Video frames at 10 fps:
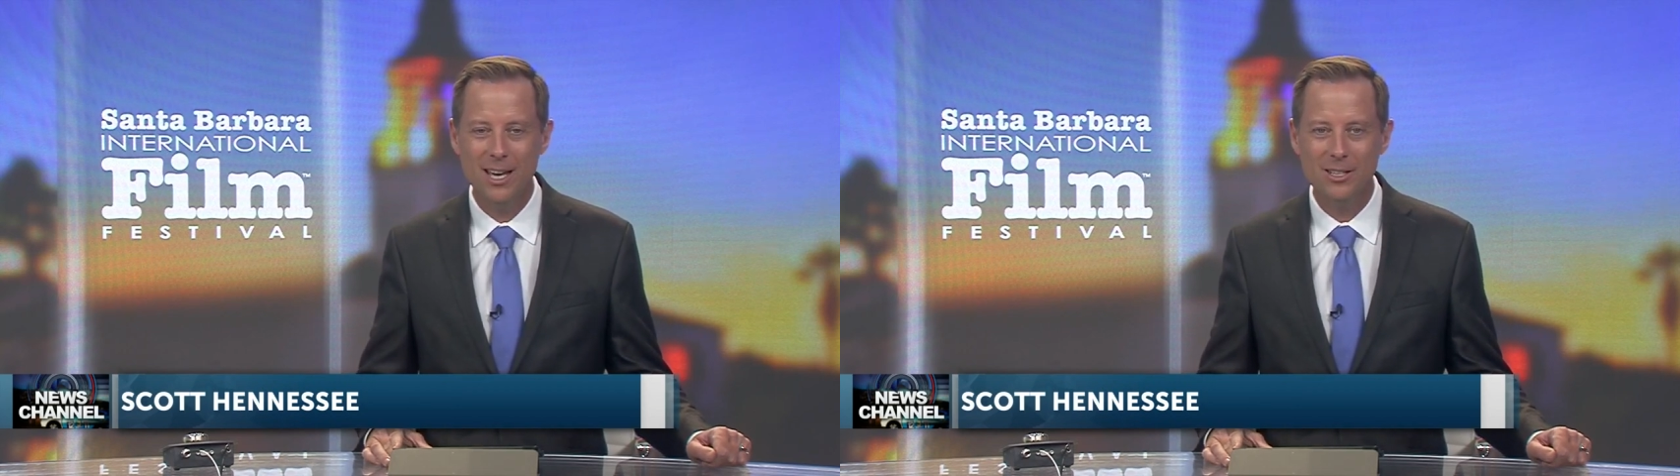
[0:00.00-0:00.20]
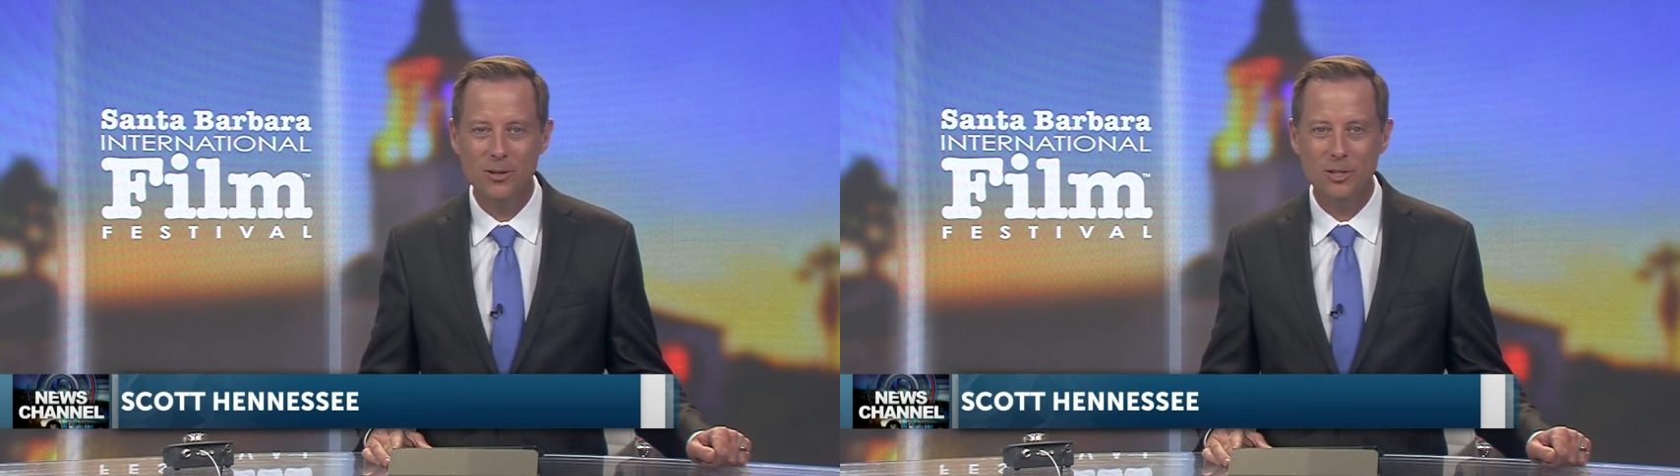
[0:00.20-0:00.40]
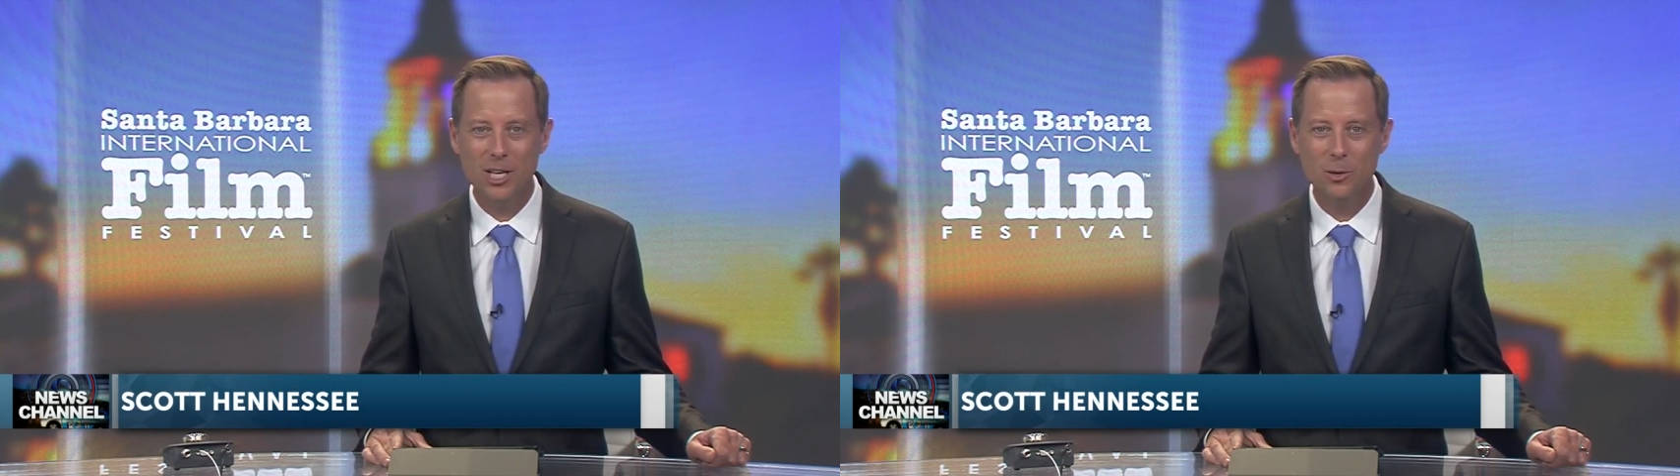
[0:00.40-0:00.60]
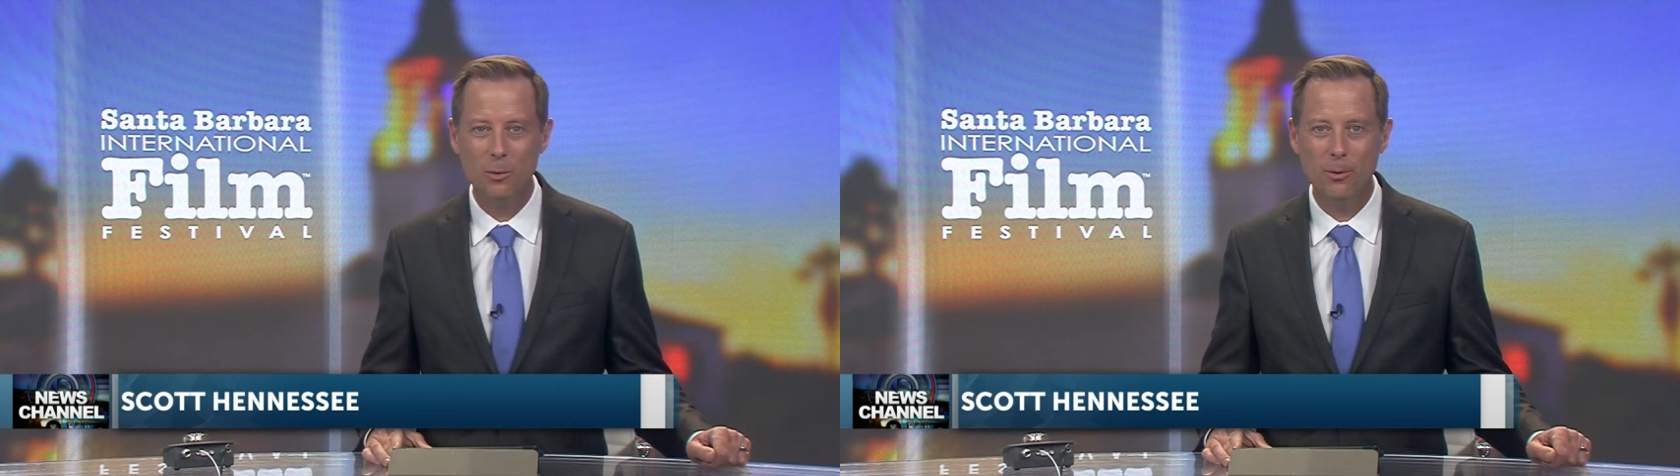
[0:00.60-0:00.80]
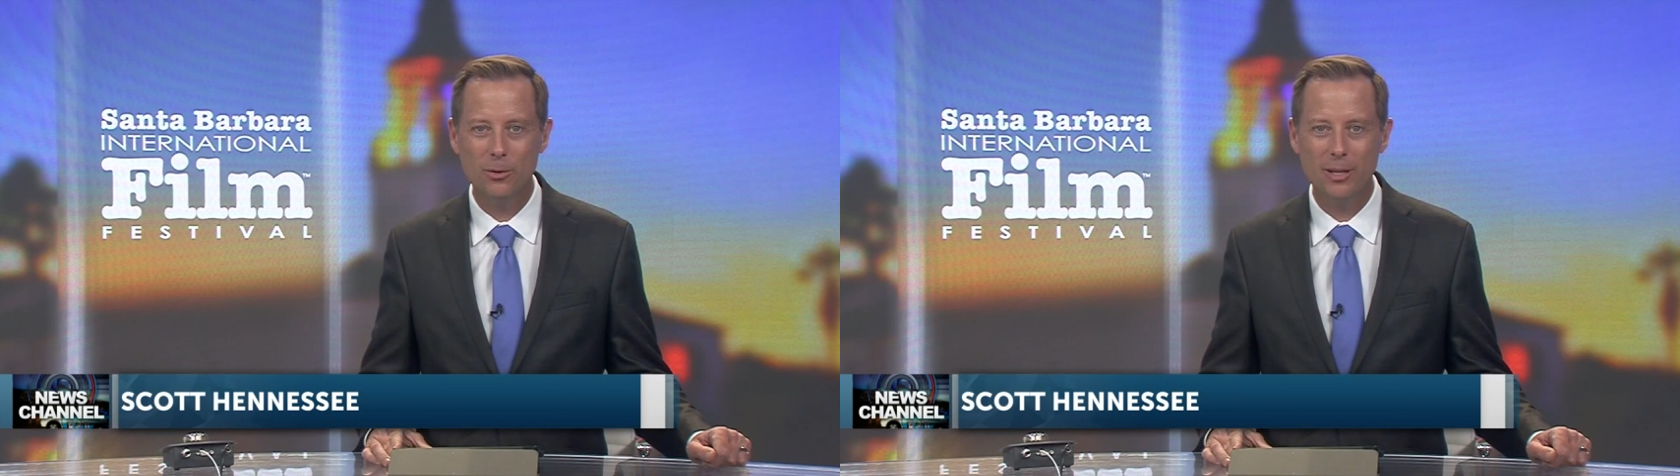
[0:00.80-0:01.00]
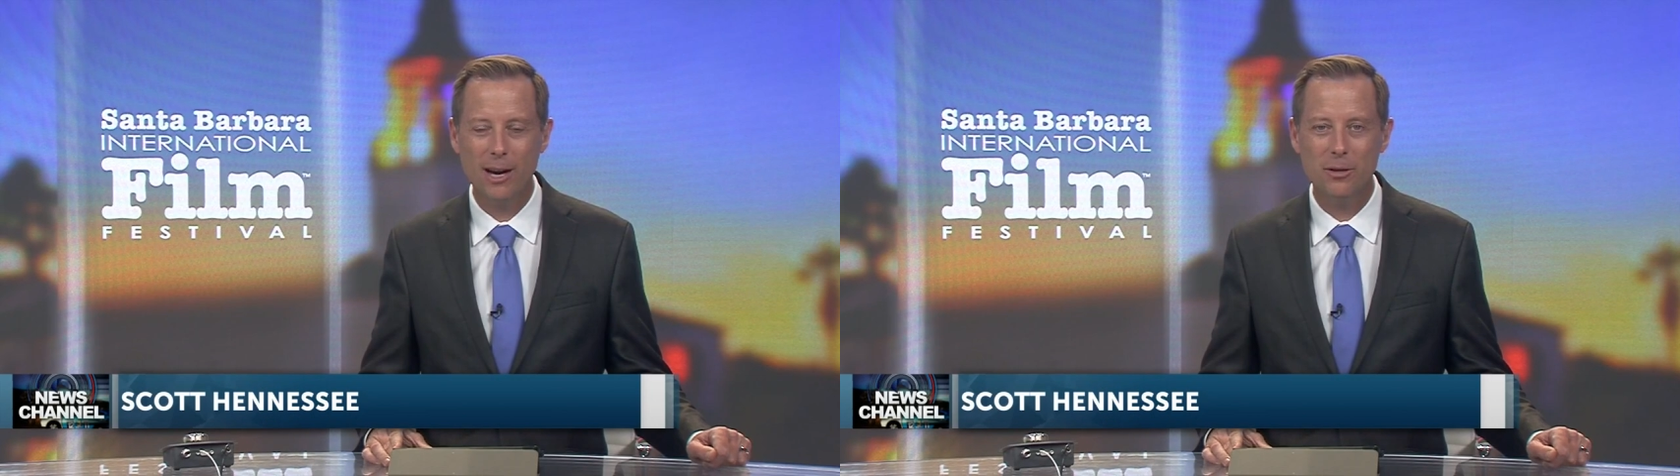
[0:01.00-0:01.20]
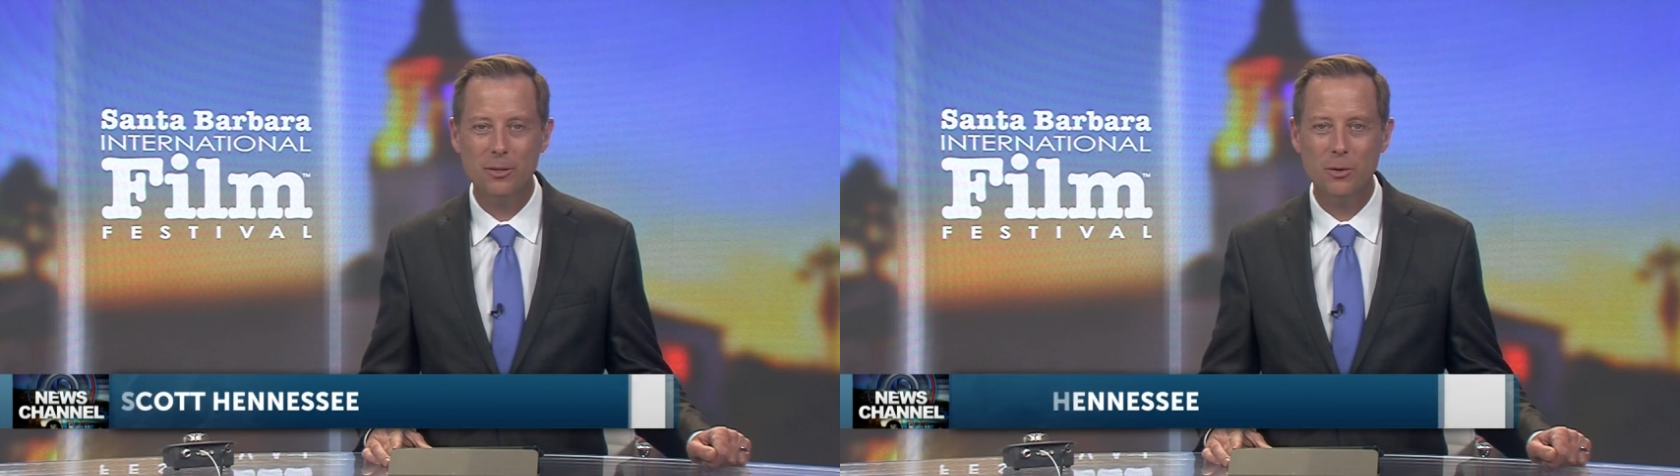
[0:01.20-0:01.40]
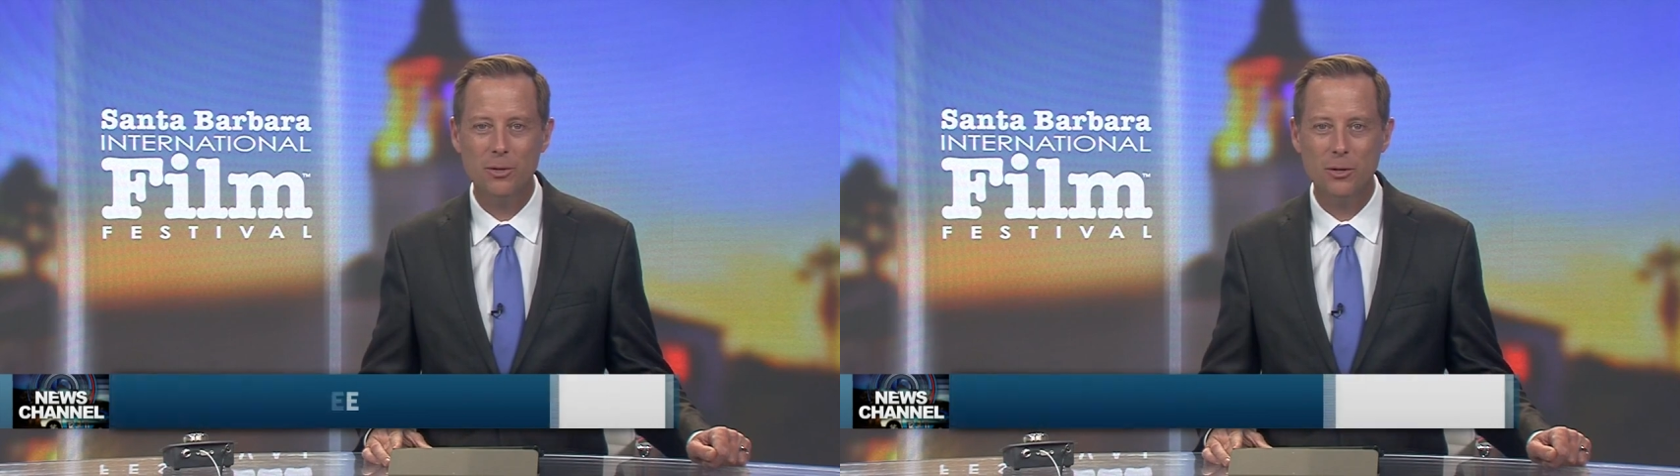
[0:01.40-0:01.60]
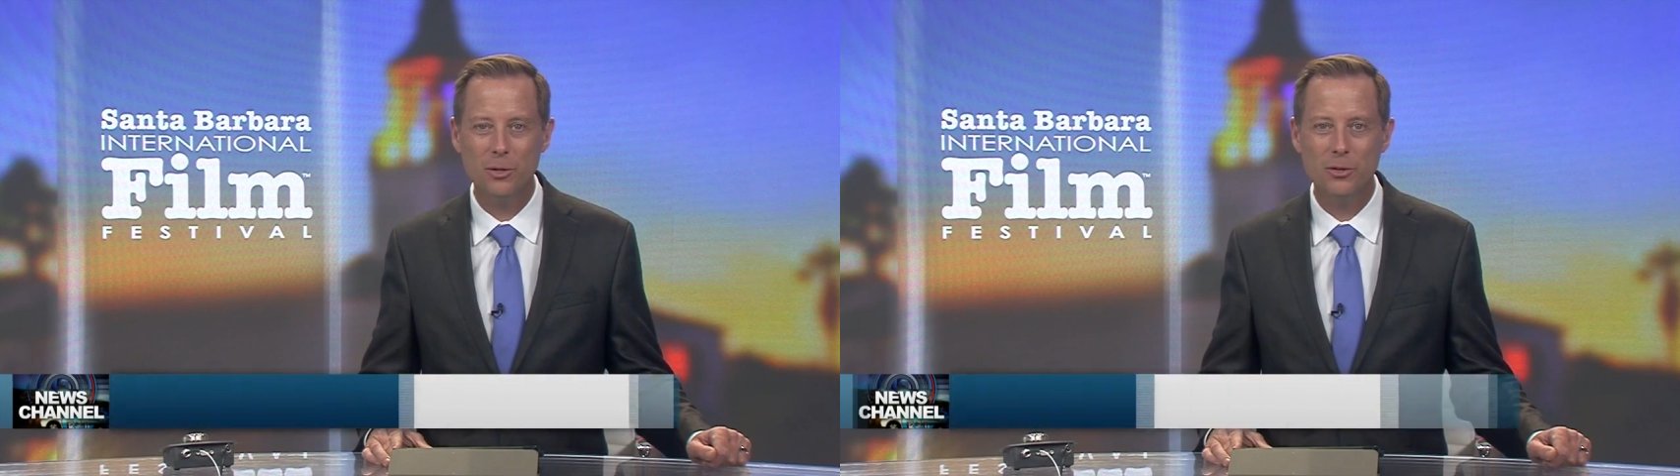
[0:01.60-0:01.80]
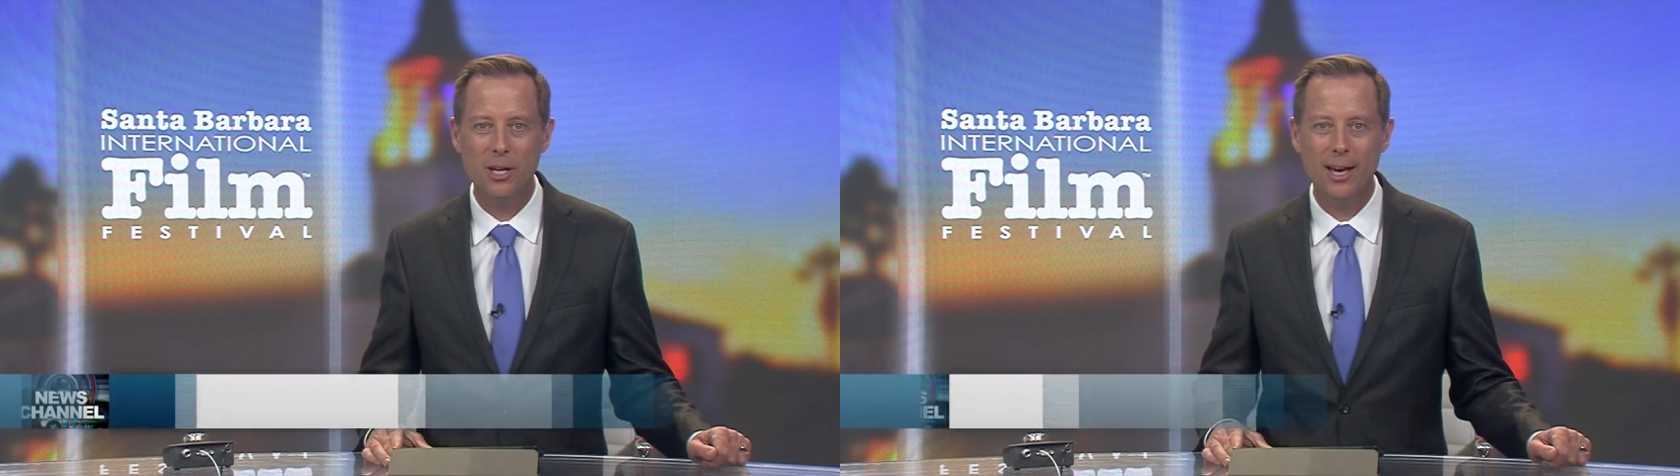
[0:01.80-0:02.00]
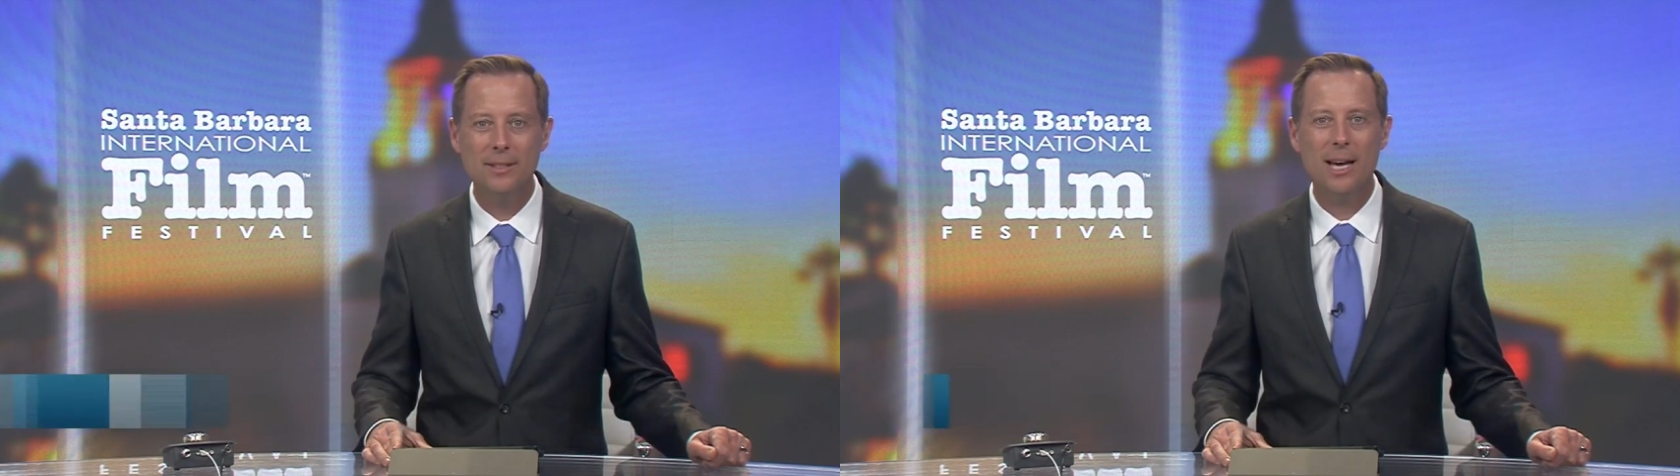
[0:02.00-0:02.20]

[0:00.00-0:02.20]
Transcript: News Channel reporter Karen Cruz Orduña has